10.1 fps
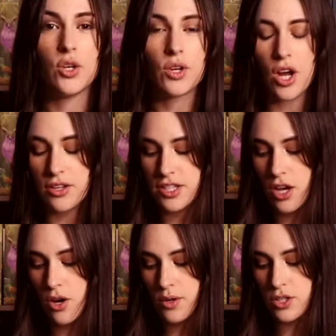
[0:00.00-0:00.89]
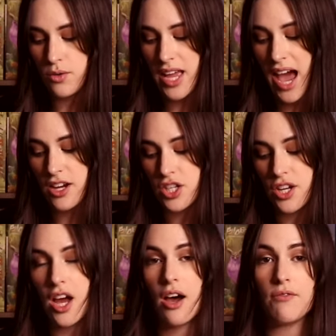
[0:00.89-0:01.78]
You can also do the action
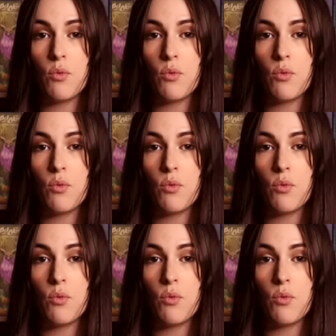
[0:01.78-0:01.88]
of